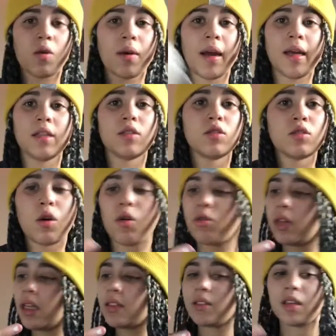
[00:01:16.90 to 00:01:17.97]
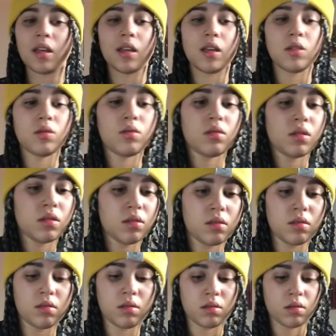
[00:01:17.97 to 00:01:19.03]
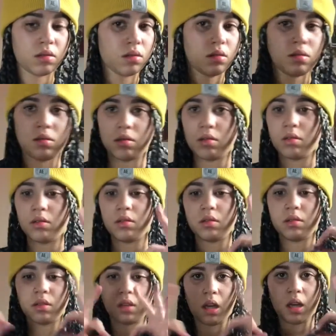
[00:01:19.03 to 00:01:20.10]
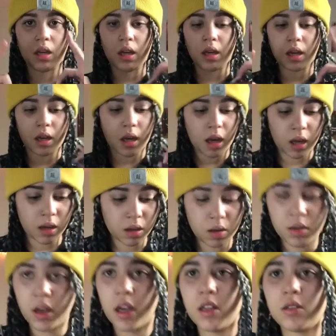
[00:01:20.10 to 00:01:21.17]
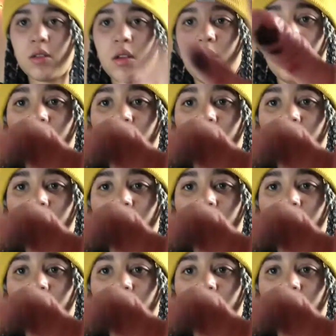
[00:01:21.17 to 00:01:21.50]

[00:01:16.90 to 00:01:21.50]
right, so let's get into this. Gang. Okay, let's go.